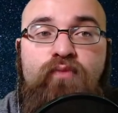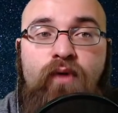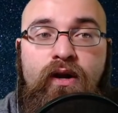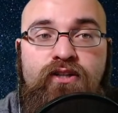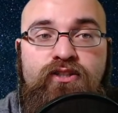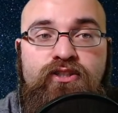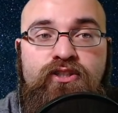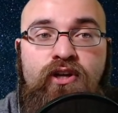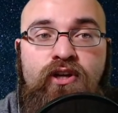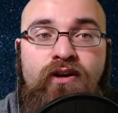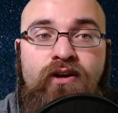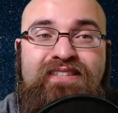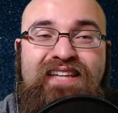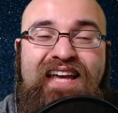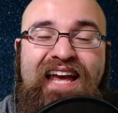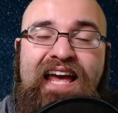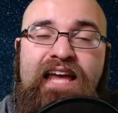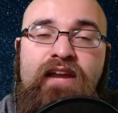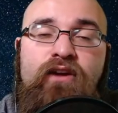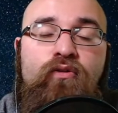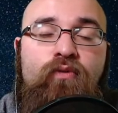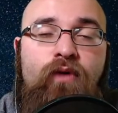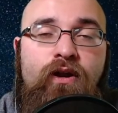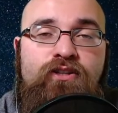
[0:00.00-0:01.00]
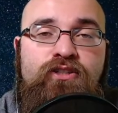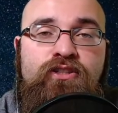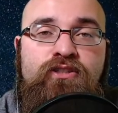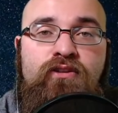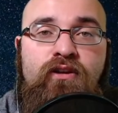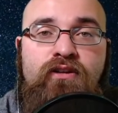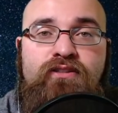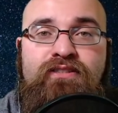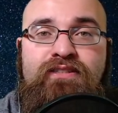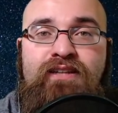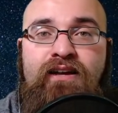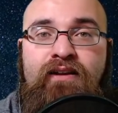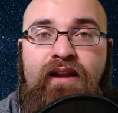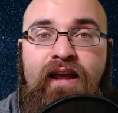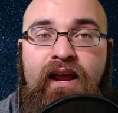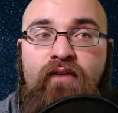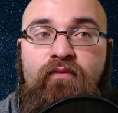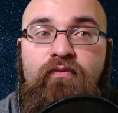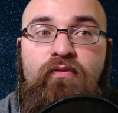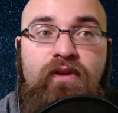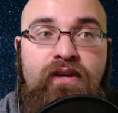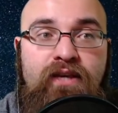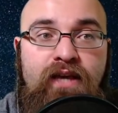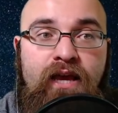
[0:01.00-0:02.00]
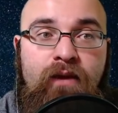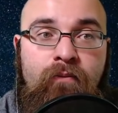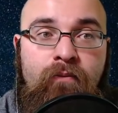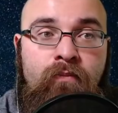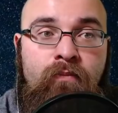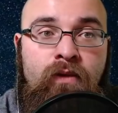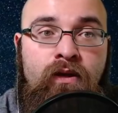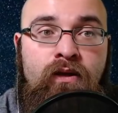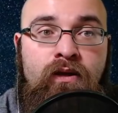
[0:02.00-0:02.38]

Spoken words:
rushing yards and a rushing touchdown every game.